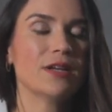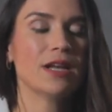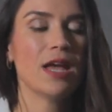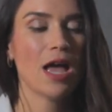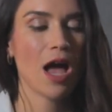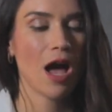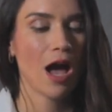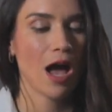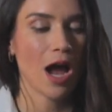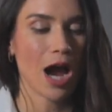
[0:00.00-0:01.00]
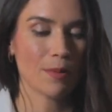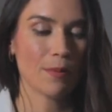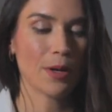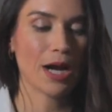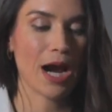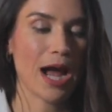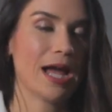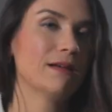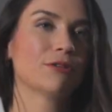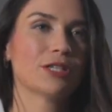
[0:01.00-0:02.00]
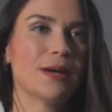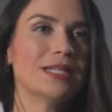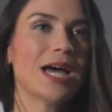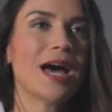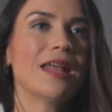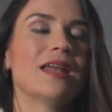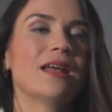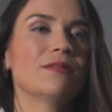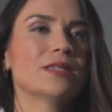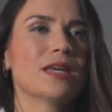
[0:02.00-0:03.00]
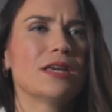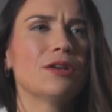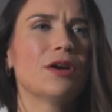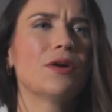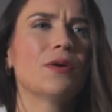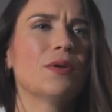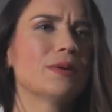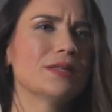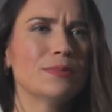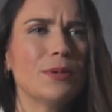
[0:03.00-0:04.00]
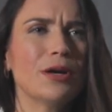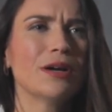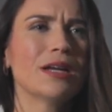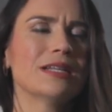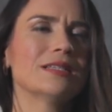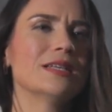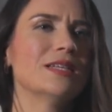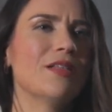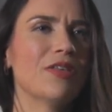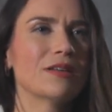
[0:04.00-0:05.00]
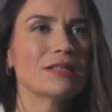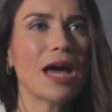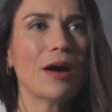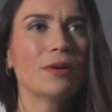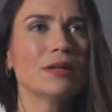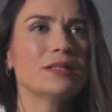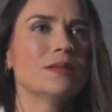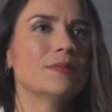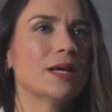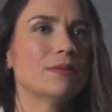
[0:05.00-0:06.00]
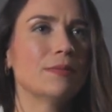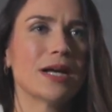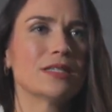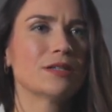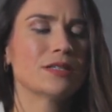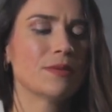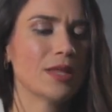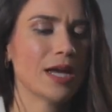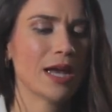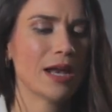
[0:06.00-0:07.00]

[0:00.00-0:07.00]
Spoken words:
And I remember I looked at my dad and I was like, I read this book and it said 10,000 hours to become a master at something.